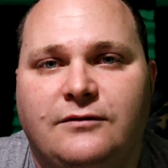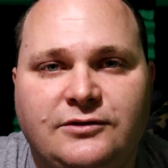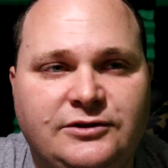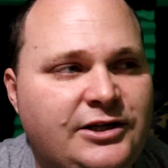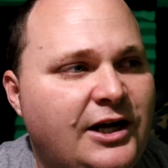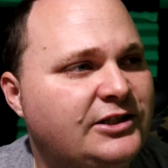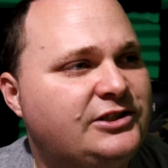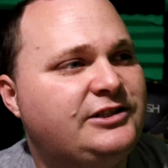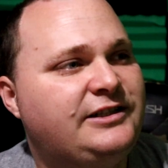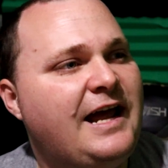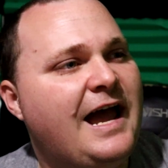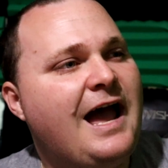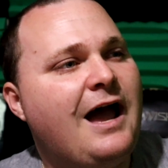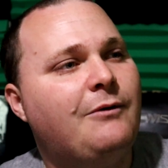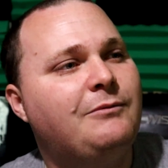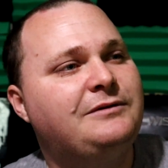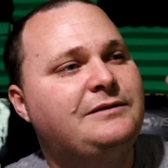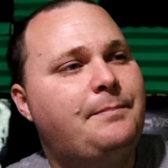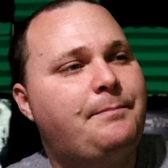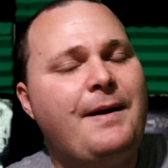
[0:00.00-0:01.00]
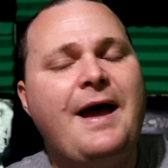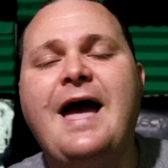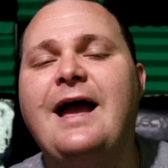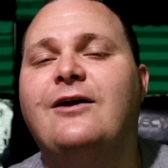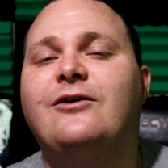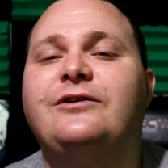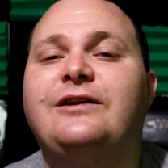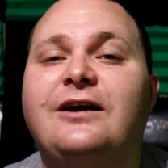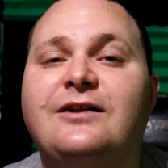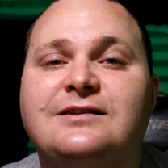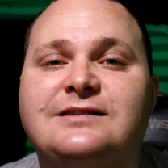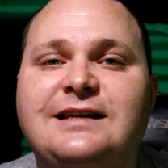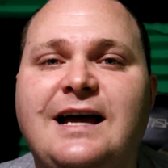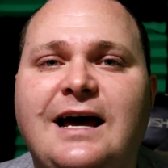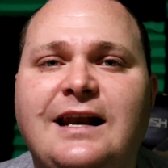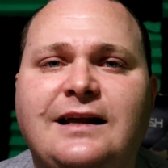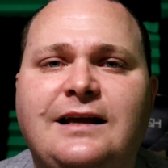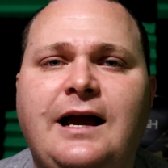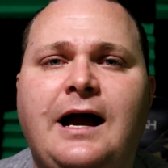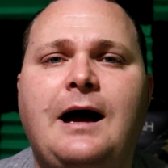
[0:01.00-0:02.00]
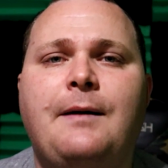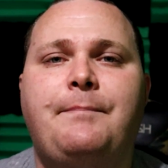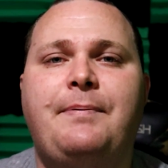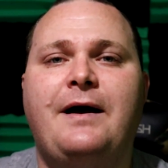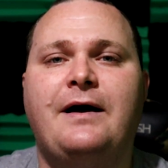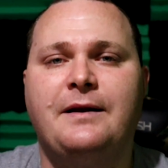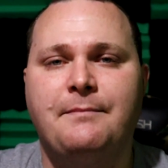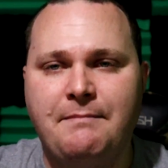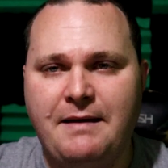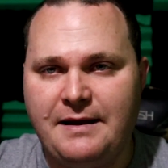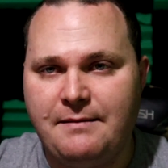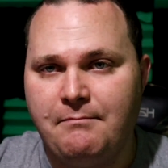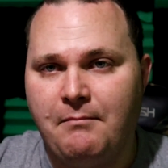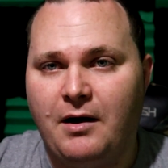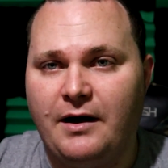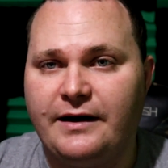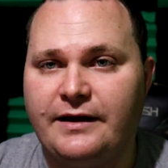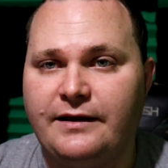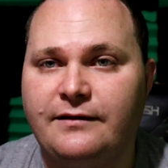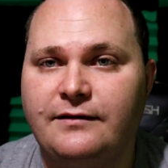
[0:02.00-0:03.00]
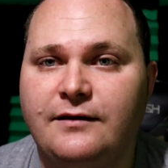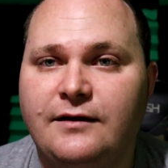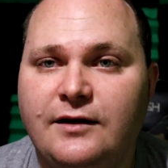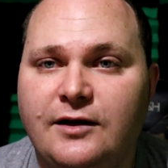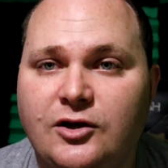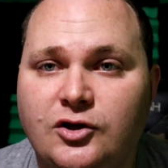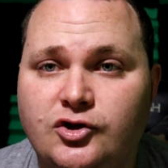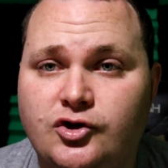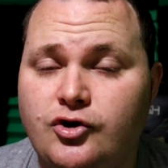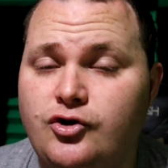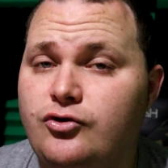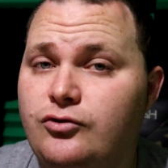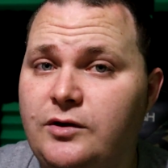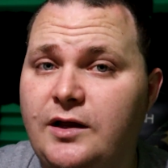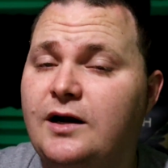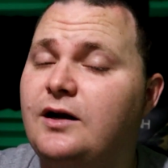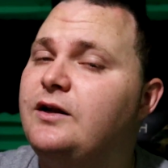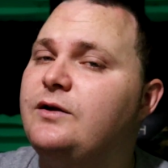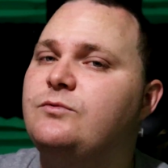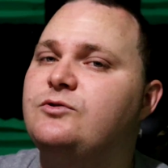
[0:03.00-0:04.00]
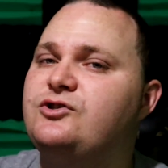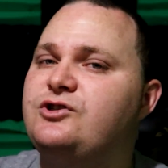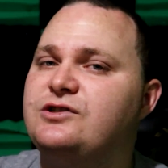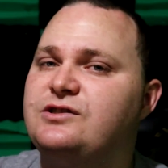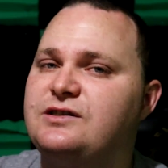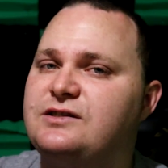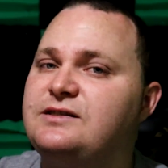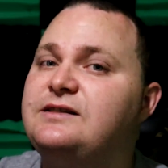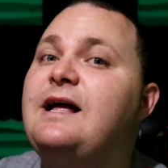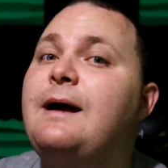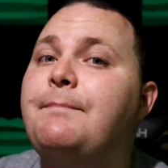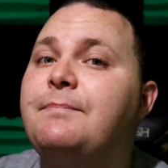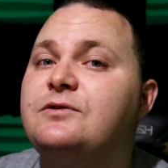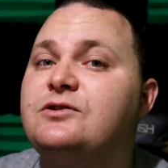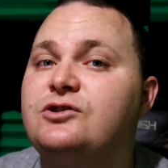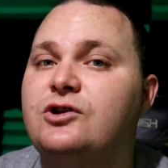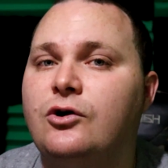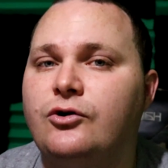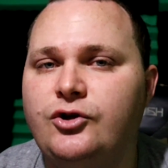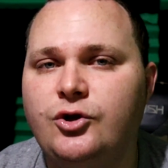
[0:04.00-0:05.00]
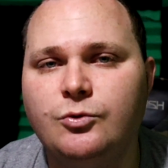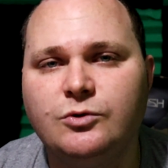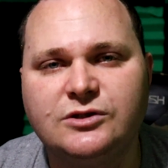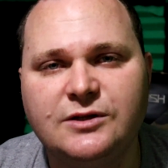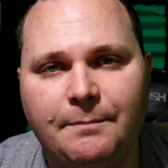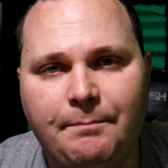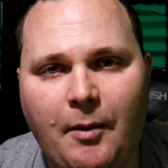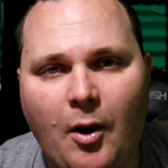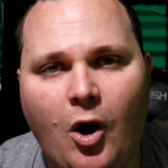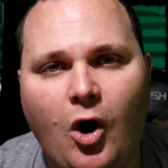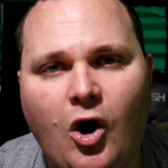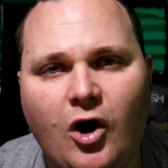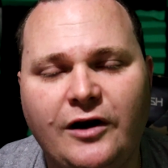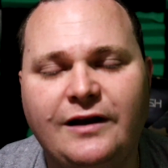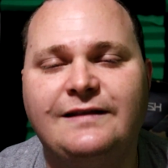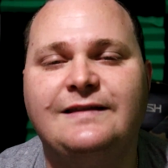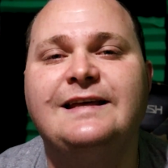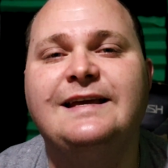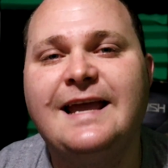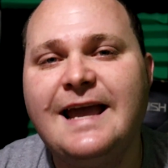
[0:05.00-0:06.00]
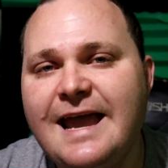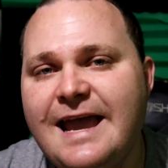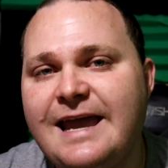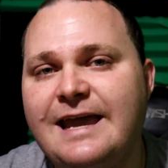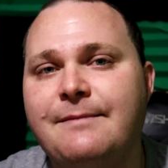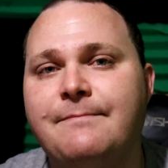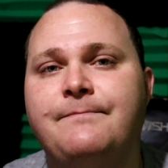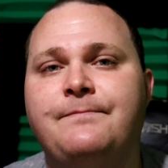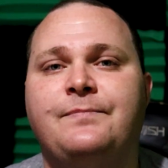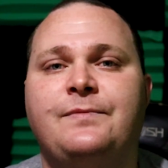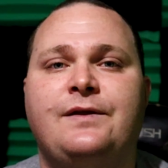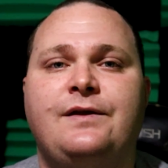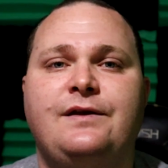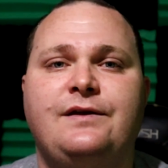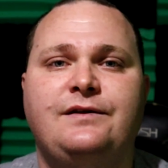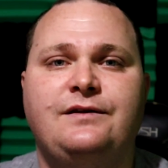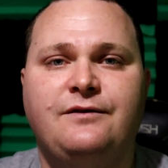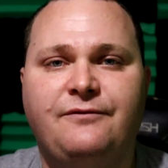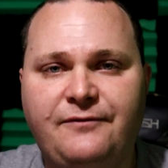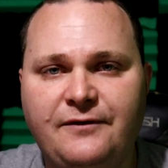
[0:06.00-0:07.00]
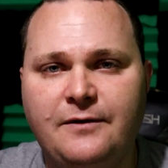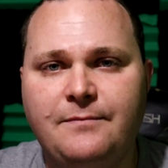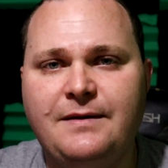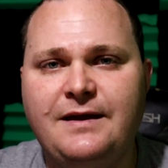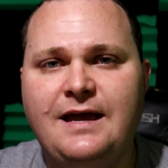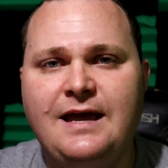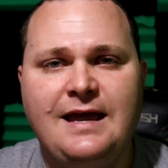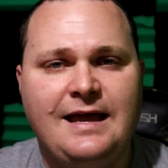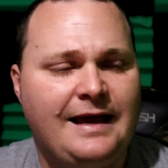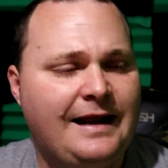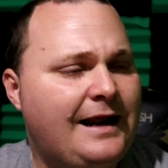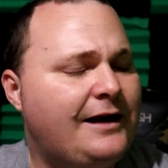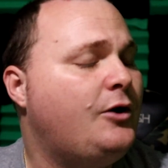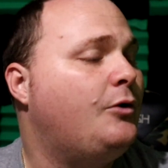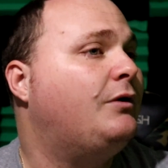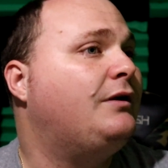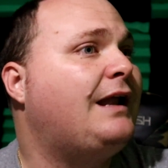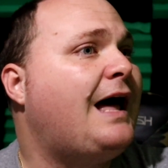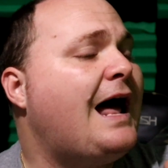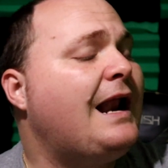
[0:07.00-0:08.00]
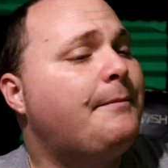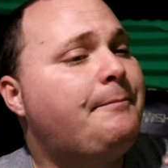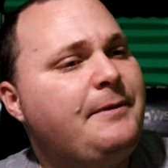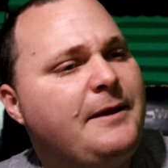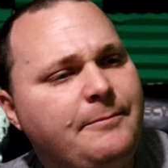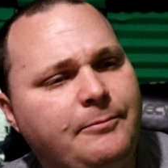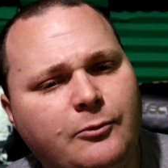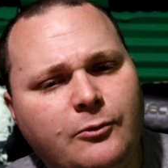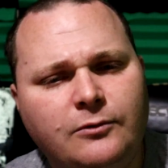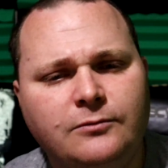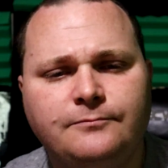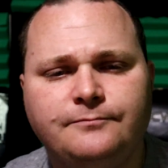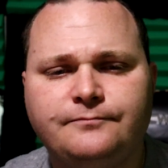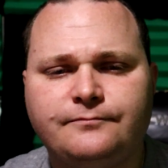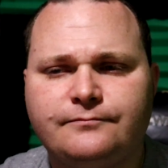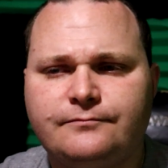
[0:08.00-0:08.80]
touch down with the pack on the other side of the compound and make money. So you literally was just a stepping stone. You was a pawn in the game. You feel me? And I know a lot of people